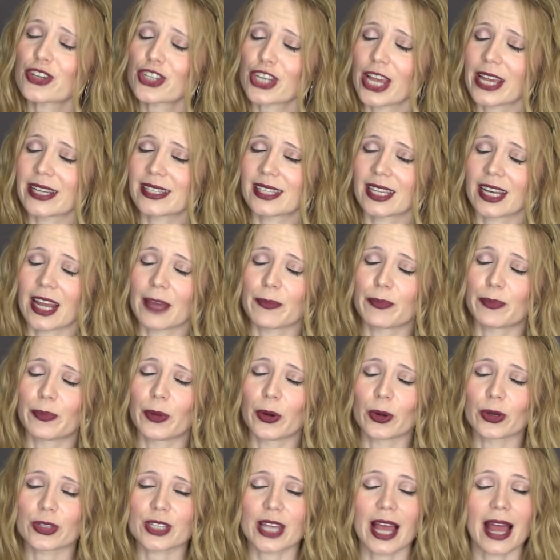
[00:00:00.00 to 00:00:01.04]
shades that I
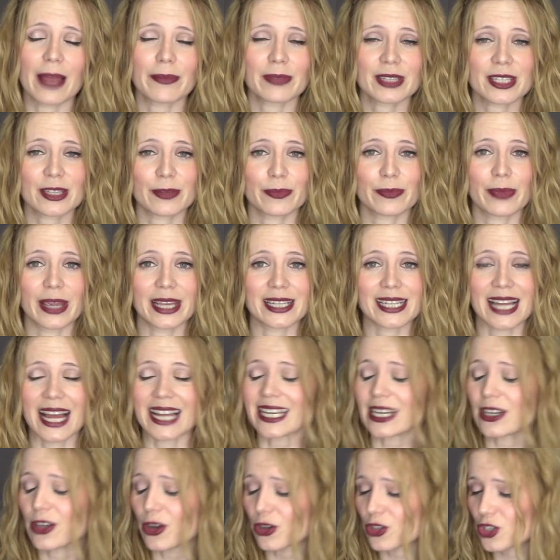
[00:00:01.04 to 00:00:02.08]
bought, I must admit, I
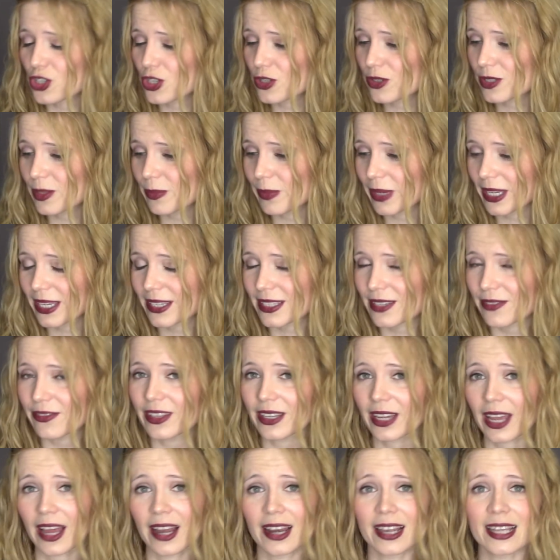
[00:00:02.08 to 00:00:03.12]
did not choose them because of
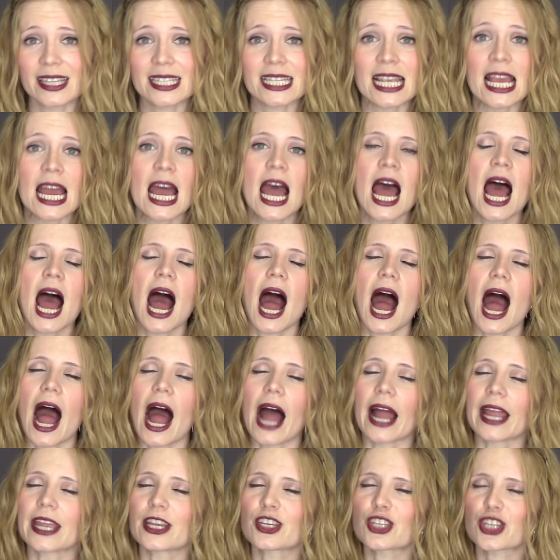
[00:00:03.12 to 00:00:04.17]
the colours.
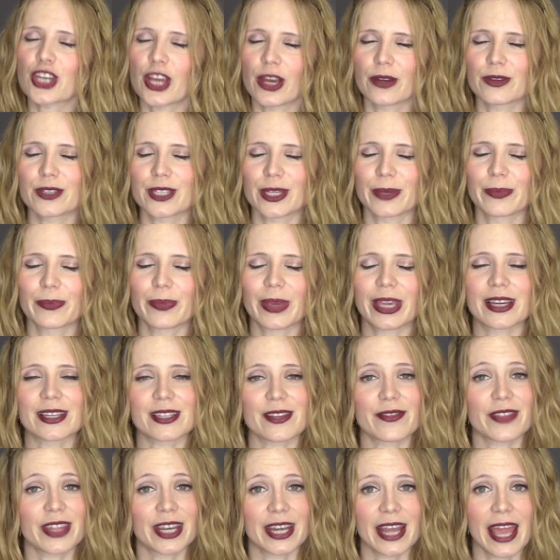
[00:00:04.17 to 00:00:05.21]
I chose them because
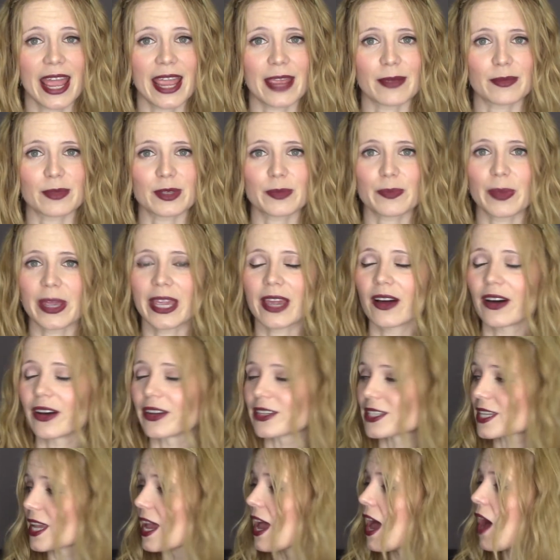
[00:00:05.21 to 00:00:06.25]
of the names,
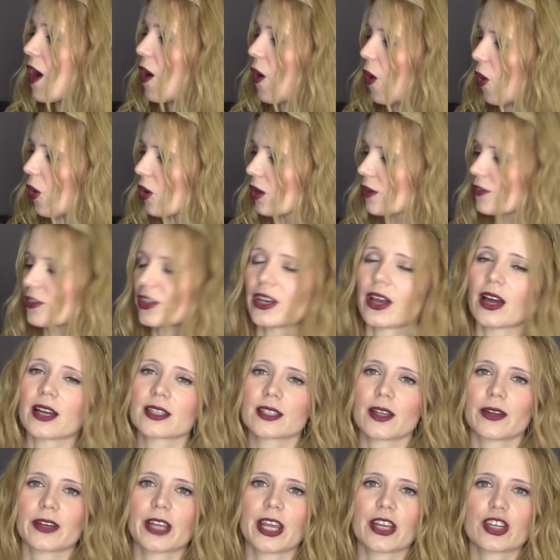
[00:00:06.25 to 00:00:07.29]
because all of the
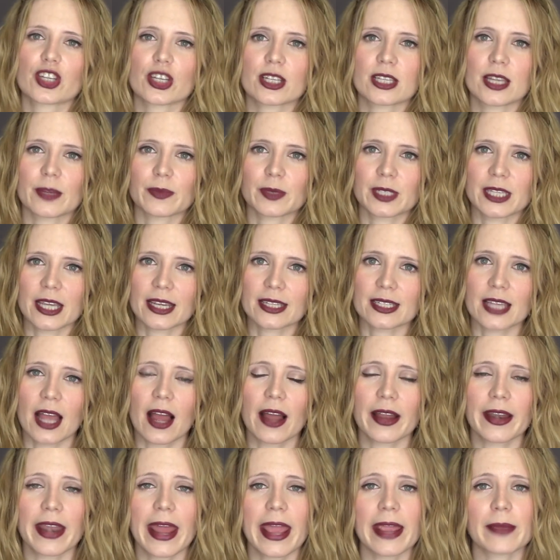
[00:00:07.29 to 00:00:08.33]
NARS Audacious lipsticks
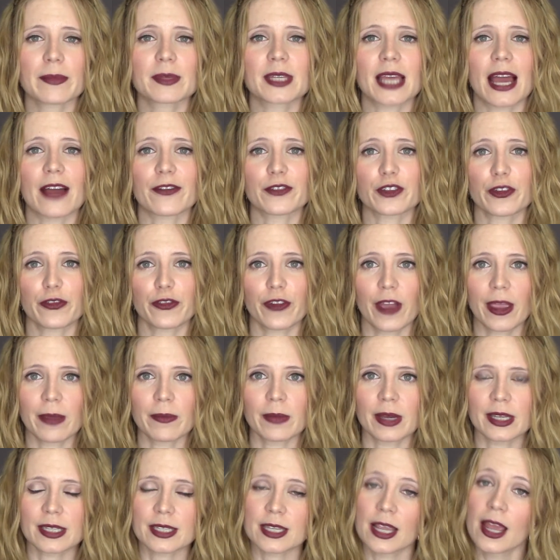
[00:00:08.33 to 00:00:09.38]
are named after
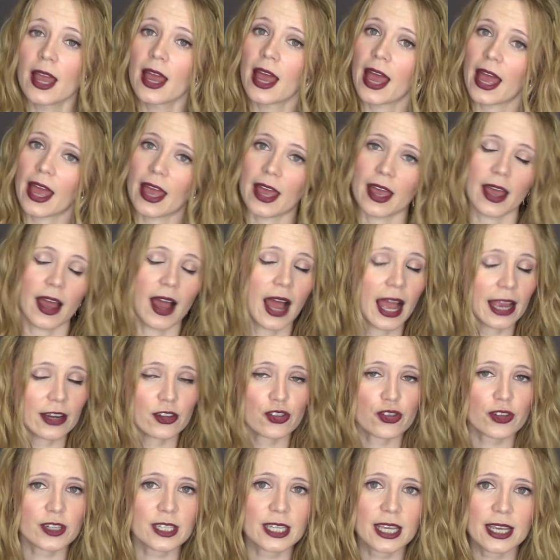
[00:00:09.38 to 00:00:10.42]
famous uh,
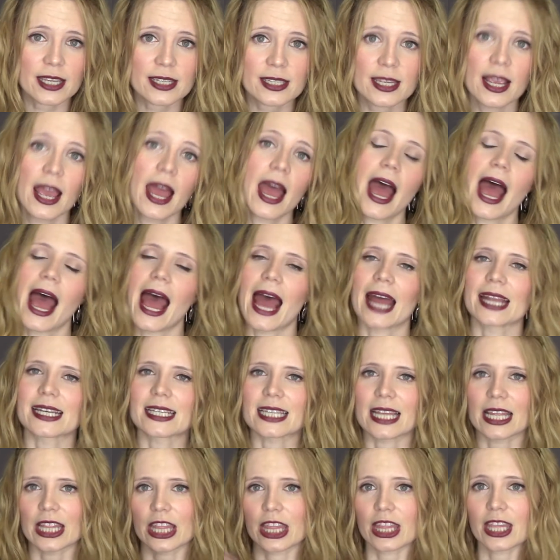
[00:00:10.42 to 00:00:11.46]
actresses, and
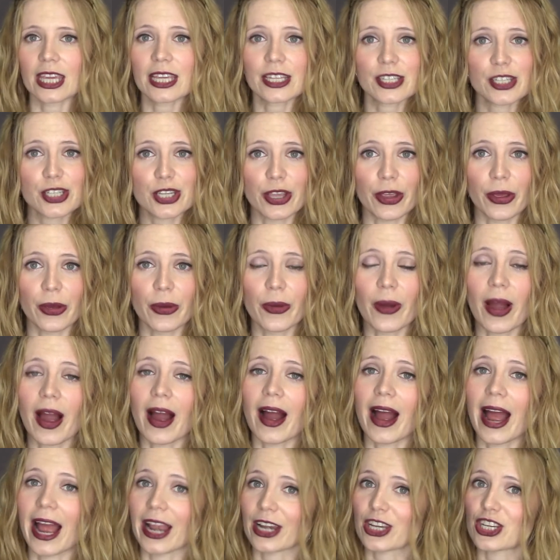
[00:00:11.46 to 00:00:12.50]
these two
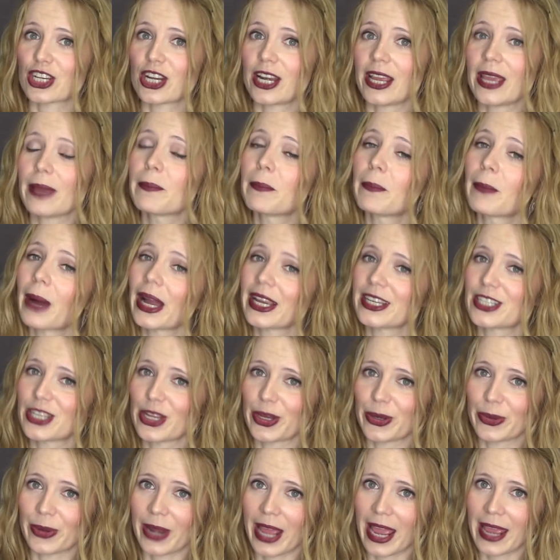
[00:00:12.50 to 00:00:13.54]
are actually my
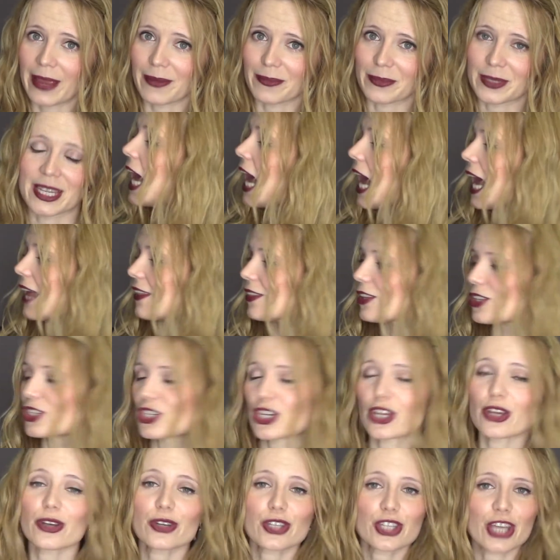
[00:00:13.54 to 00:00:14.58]
two names. And the
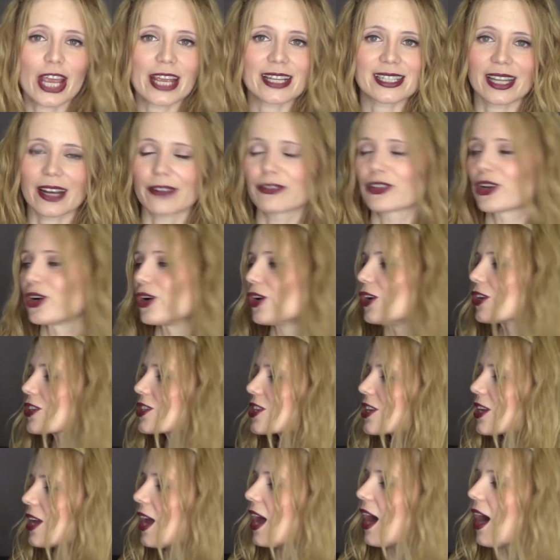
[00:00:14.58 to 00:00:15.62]
two shades that I've
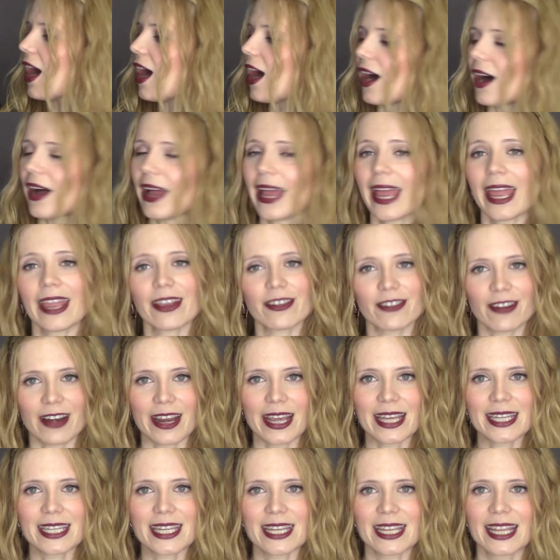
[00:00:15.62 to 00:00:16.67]
got are
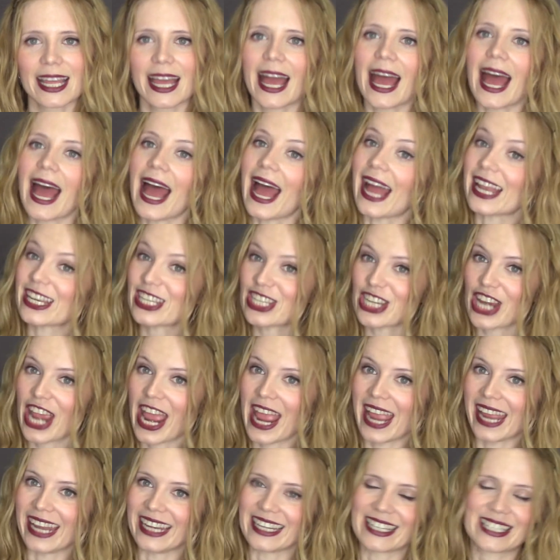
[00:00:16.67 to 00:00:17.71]
Ingrid and
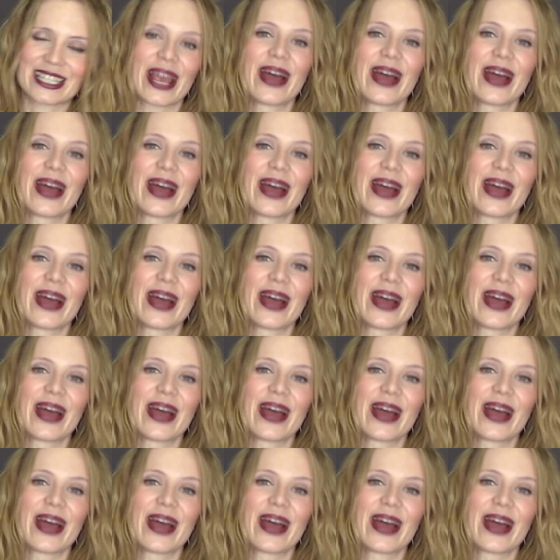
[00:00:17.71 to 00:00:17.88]
Jane. So